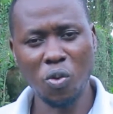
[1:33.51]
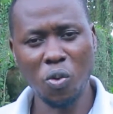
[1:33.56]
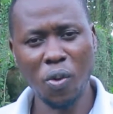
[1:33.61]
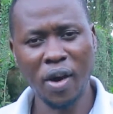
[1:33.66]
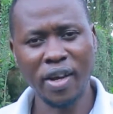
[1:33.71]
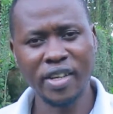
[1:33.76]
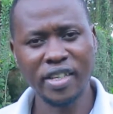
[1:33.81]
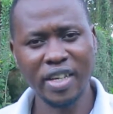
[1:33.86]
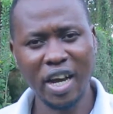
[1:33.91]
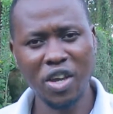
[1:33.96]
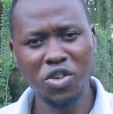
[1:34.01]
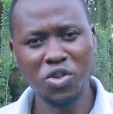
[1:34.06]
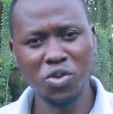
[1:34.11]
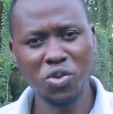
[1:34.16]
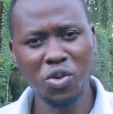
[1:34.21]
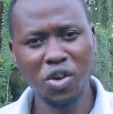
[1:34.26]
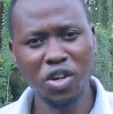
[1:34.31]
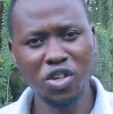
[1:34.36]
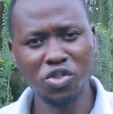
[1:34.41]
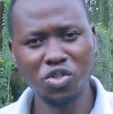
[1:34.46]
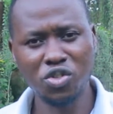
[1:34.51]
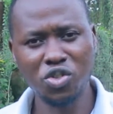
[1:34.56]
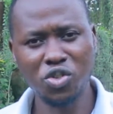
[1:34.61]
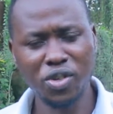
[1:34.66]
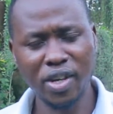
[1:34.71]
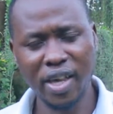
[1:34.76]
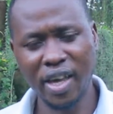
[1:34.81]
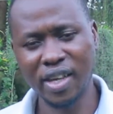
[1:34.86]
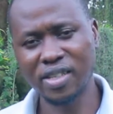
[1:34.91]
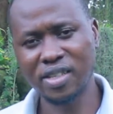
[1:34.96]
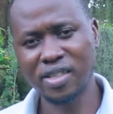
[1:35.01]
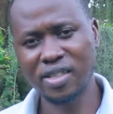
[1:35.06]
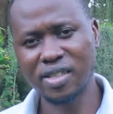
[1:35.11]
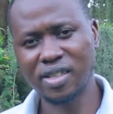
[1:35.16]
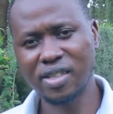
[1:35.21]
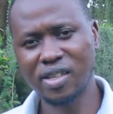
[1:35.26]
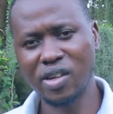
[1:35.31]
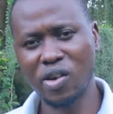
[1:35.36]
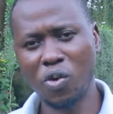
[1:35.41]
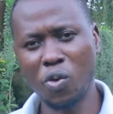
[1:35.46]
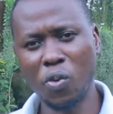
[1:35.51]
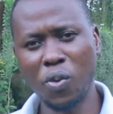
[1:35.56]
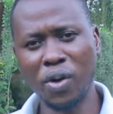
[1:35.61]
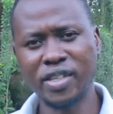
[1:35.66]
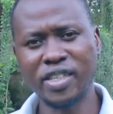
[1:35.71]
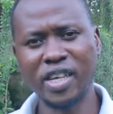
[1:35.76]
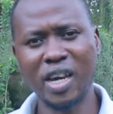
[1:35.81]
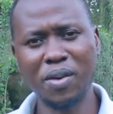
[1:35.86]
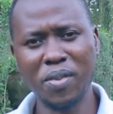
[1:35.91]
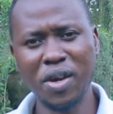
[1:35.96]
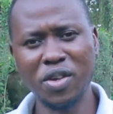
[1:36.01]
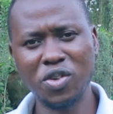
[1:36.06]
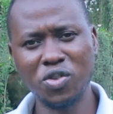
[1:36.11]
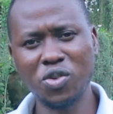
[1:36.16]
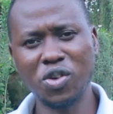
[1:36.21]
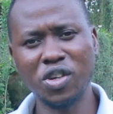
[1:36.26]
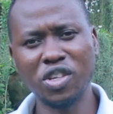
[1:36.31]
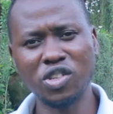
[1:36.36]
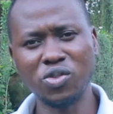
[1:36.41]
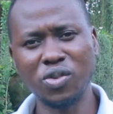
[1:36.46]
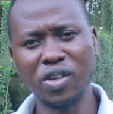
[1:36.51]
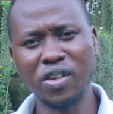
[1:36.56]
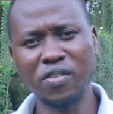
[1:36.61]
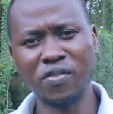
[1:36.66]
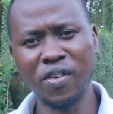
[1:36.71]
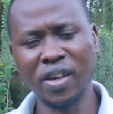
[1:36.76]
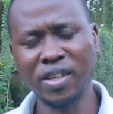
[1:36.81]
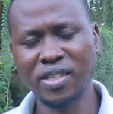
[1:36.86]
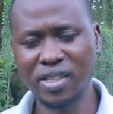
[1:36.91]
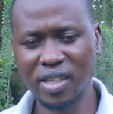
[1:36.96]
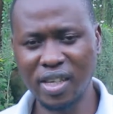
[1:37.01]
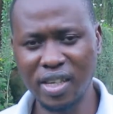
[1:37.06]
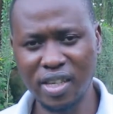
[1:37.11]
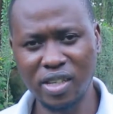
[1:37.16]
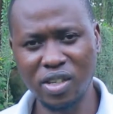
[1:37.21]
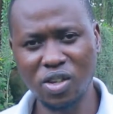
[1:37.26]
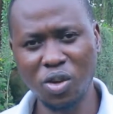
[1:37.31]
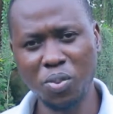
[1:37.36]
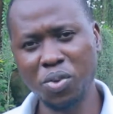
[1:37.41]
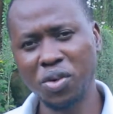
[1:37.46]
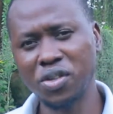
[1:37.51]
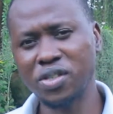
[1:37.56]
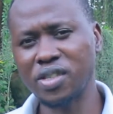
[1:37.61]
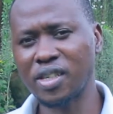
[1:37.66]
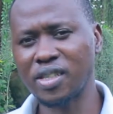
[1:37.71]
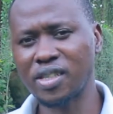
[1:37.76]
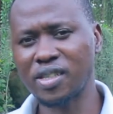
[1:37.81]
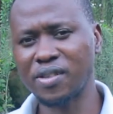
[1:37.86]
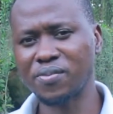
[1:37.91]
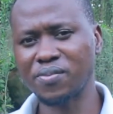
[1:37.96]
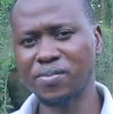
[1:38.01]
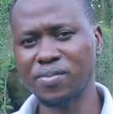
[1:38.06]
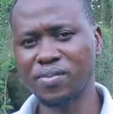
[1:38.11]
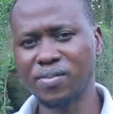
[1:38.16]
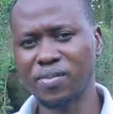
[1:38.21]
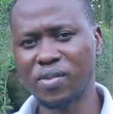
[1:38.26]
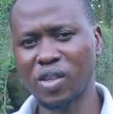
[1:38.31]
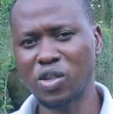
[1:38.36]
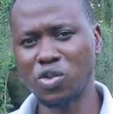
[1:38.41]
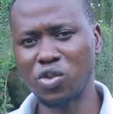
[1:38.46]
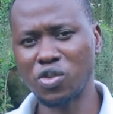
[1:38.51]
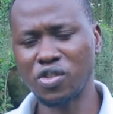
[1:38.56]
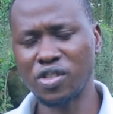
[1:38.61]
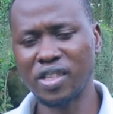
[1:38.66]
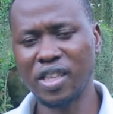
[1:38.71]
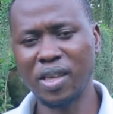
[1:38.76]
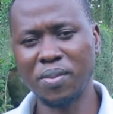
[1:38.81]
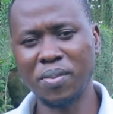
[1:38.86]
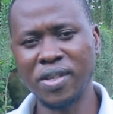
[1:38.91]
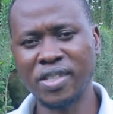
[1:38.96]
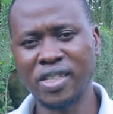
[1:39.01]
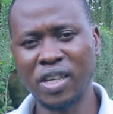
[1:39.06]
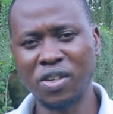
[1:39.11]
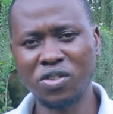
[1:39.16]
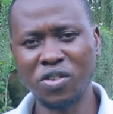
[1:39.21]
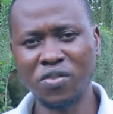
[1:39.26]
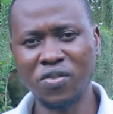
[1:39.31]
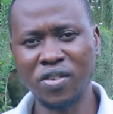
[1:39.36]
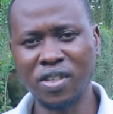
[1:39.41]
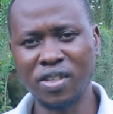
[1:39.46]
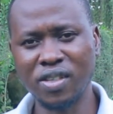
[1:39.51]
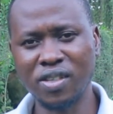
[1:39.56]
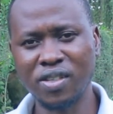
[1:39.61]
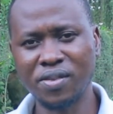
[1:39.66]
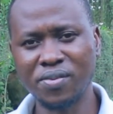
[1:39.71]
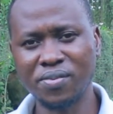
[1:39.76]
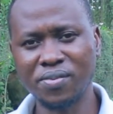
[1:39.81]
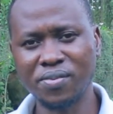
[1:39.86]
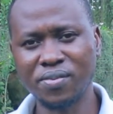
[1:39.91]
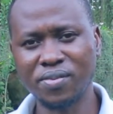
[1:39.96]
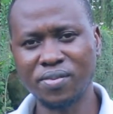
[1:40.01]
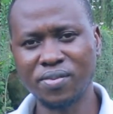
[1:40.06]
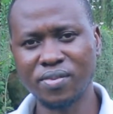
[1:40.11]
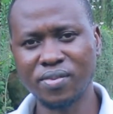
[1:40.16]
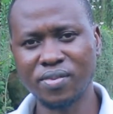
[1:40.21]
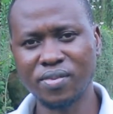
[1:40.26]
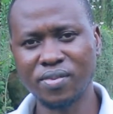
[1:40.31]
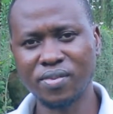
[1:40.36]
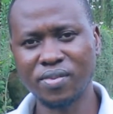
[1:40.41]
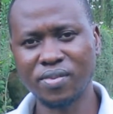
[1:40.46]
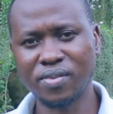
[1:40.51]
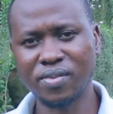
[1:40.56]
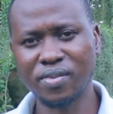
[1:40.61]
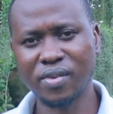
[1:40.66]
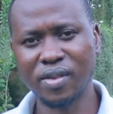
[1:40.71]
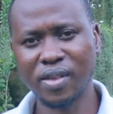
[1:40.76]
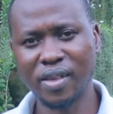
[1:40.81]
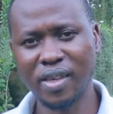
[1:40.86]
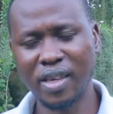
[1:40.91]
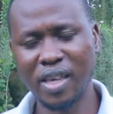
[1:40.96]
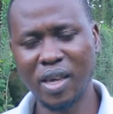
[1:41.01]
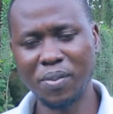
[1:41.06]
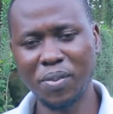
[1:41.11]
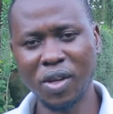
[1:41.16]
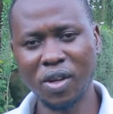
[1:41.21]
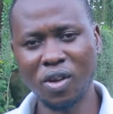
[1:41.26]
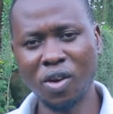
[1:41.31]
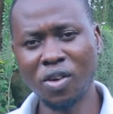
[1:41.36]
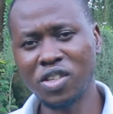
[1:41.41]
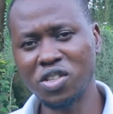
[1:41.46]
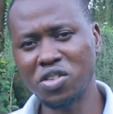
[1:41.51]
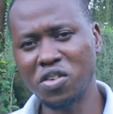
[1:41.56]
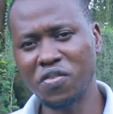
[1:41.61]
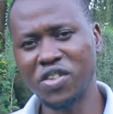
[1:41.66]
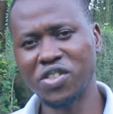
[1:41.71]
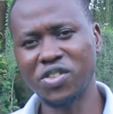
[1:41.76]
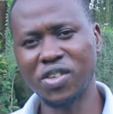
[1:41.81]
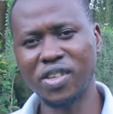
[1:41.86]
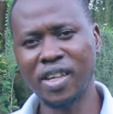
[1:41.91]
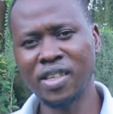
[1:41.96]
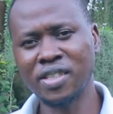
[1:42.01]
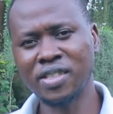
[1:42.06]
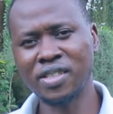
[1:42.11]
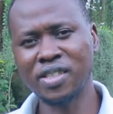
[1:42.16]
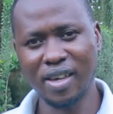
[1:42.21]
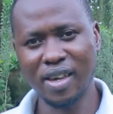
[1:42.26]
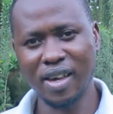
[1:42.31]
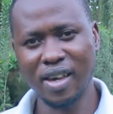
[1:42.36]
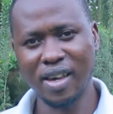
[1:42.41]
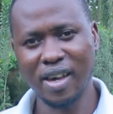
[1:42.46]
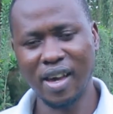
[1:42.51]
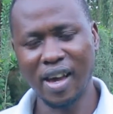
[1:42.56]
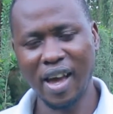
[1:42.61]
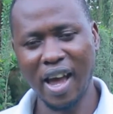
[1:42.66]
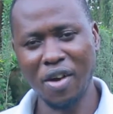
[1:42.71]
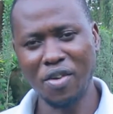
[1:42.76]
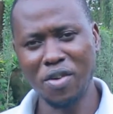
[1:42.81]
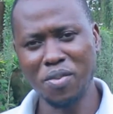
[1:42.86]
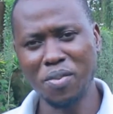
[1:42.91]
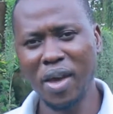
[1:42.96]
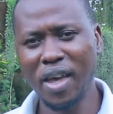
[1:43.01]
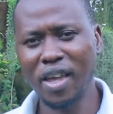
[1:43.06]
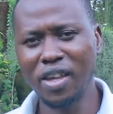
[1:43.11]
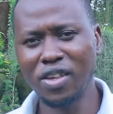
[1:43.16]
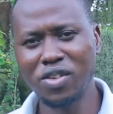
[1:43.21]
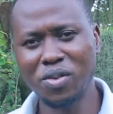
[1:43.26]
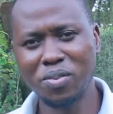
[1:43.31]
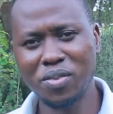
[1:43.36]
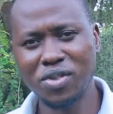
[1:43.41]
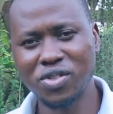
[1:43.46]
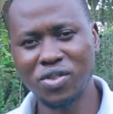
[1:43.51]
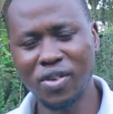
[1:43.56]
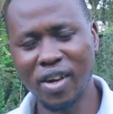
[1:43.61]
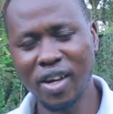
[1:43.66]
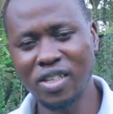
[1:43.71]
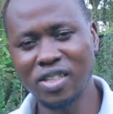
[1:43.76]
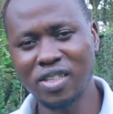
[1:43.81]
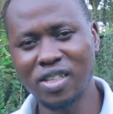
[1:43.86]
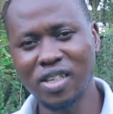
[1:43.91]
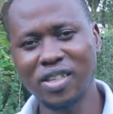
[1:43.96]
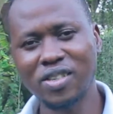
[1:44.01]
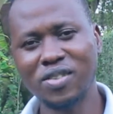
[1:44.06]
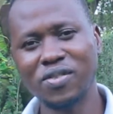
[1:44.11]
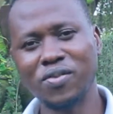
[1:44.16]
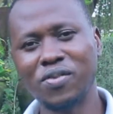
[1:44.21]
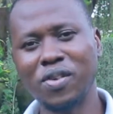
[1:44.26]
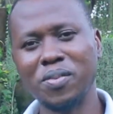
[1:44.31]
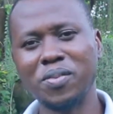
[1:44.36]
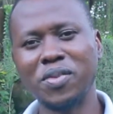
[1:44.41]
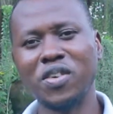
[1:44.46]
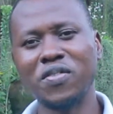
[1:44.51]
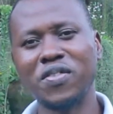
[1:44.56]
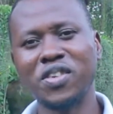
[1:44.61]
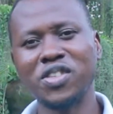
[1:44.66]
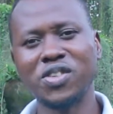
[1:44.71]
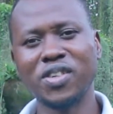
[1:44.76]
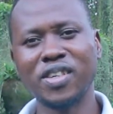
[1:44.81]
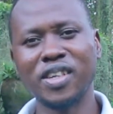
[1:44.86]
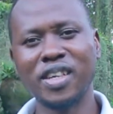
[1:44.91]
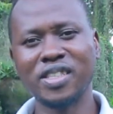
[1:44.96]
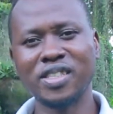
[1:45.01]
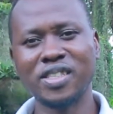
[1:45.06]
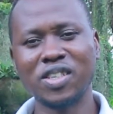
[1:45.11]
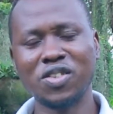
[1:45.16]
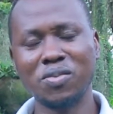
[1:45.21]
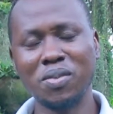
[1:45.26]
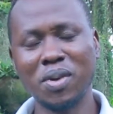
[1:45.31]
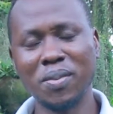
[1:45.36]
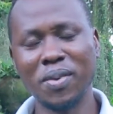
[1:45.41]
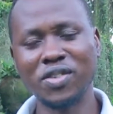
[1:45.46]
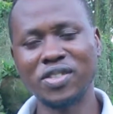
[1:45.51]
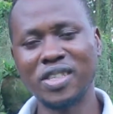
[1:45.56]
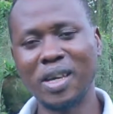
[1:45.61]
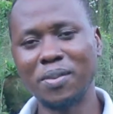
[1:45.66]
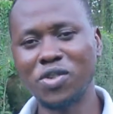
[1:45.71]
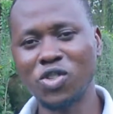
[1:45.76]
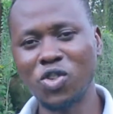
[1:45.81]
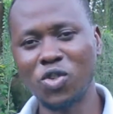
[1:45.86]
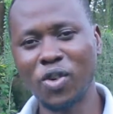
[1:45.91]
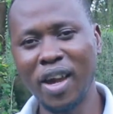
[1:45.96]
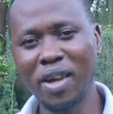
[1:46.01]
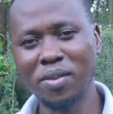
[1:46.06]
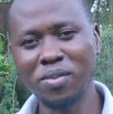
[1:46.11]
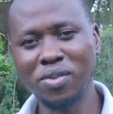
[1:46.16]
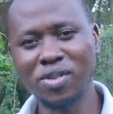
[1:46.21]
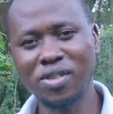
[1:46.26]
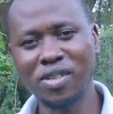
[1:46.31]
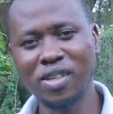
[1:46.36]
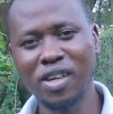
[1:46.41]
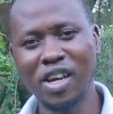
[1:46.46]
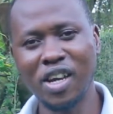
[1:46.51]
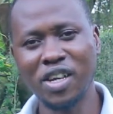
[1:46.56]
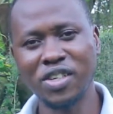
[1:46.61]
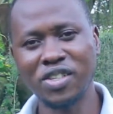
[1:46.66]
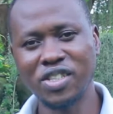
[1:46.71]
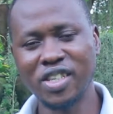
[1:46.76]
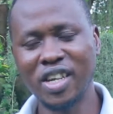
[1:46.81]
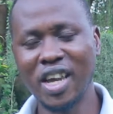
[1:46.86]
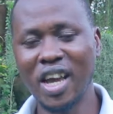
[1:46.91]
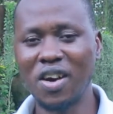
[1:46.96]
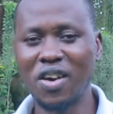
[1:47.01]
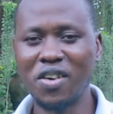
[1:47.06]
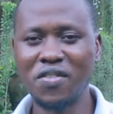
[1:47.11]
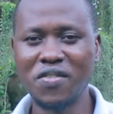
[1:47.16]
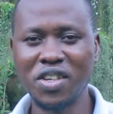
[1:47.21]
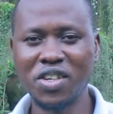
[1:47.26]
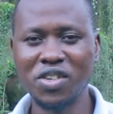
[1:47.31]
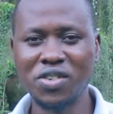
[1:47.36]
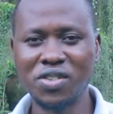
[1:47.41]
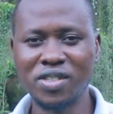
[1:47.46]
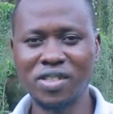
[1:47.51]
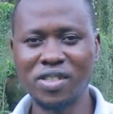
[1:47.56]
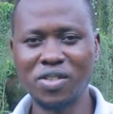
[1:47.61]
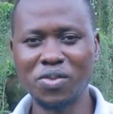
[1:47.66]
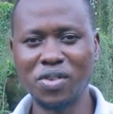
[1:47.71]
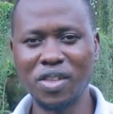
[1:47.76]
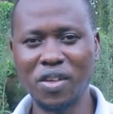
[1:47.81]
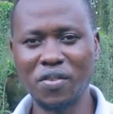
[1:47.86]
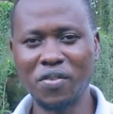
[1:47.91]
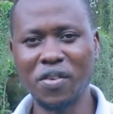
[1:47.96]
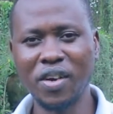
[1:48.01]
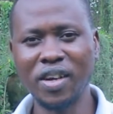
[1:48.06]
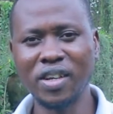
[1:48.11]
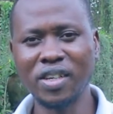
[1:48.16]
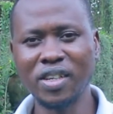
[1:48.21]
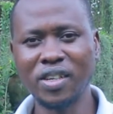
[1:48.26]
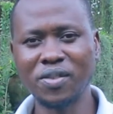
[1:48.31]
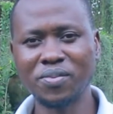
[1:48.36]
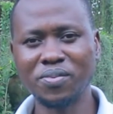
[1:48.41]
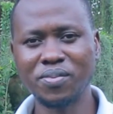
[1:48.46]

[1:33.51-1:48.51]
What are you going to do next? What time are you going to invest in your project to see the best out of it? Keep it locked, Innovation Nest. I remain Raj from Innovation Nest. Remember to subscribe, share our videos with a friend,